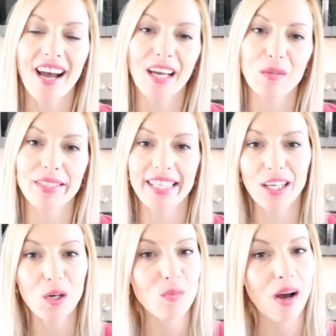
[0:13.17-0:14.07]
I am
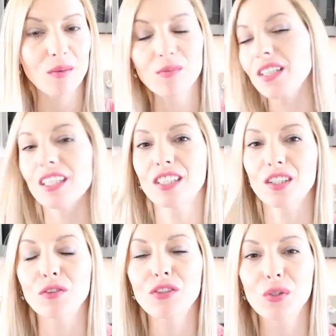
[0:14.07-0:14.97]
stay-at-home mom
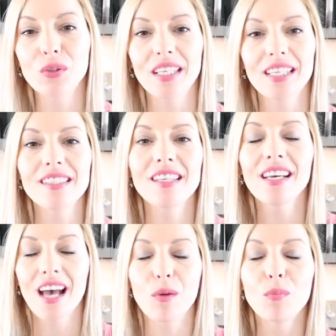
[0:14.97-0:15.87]
of 2 kids,
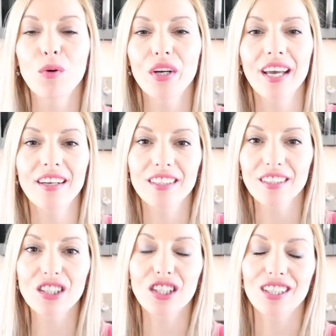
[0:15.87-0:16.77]
a boy and a
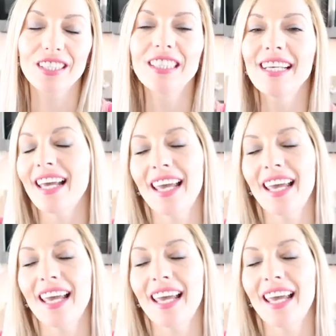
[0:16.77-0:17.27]
little girl,